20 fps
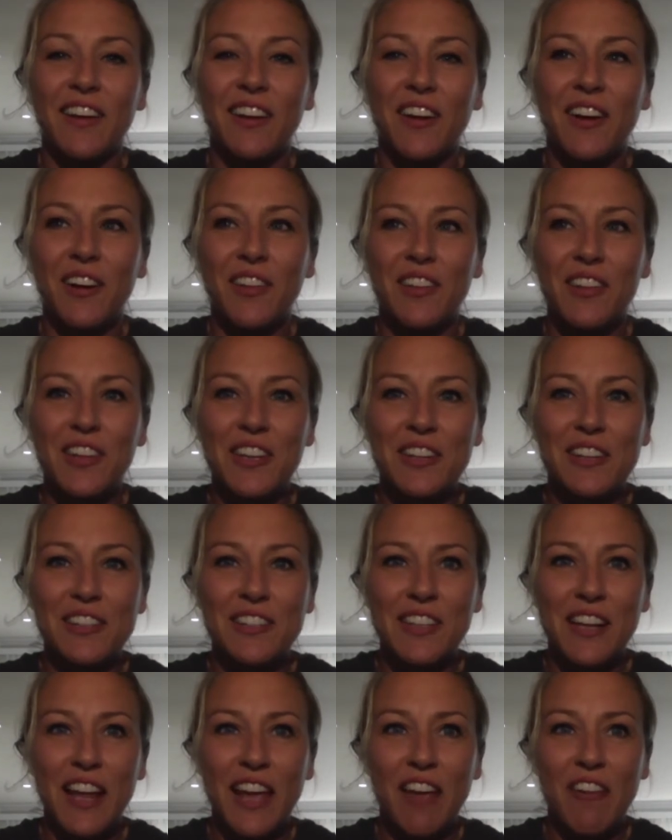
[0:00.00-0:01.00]
all the years
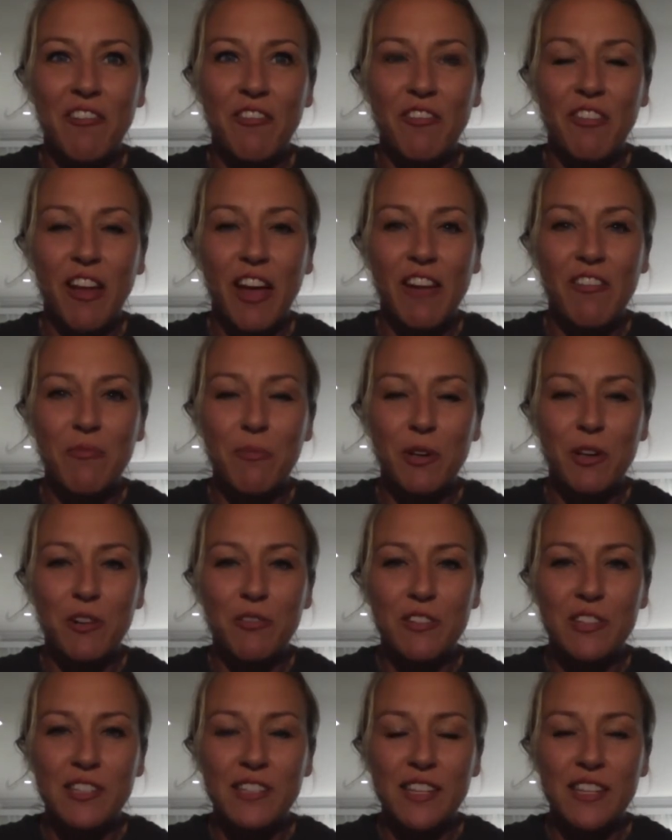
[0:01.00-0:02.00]
that I've been
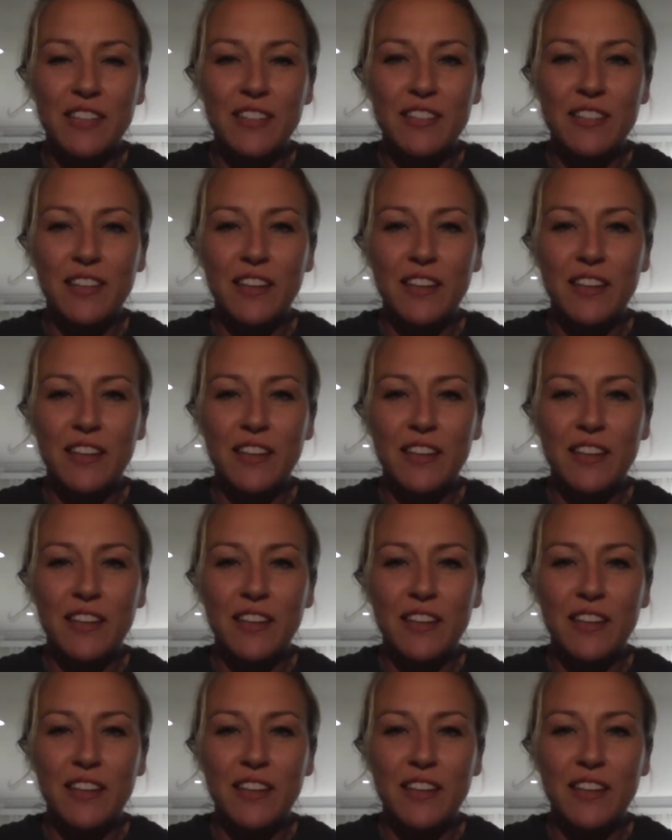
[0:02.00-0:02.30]
overseas.